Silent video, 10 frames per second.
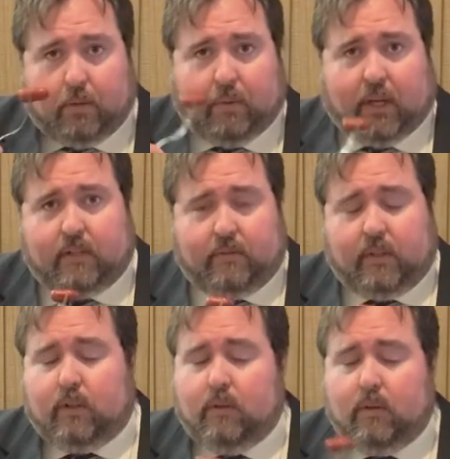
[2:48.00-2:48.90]
bite of
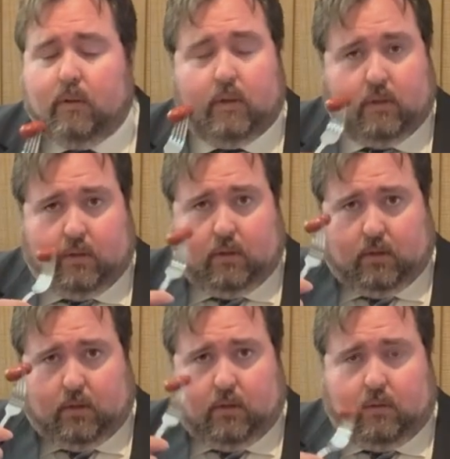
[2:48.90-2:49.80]
the
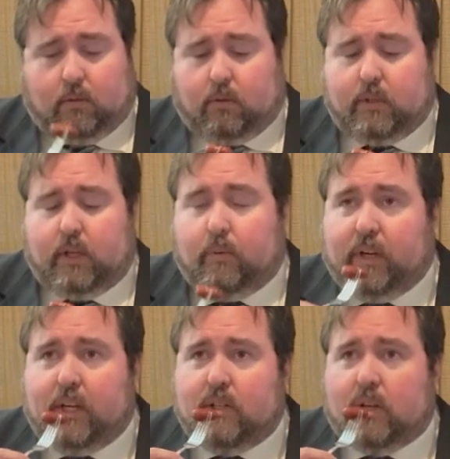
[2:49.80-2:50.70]
cocktail
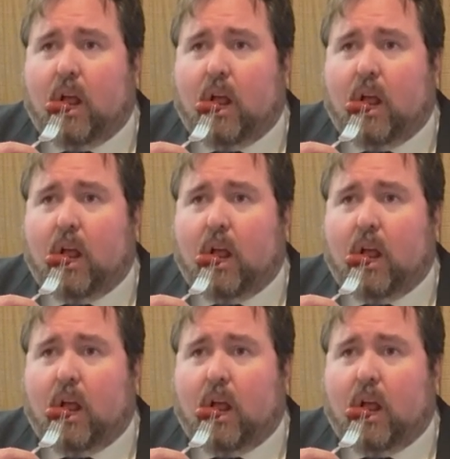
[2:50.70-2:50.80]
weenies.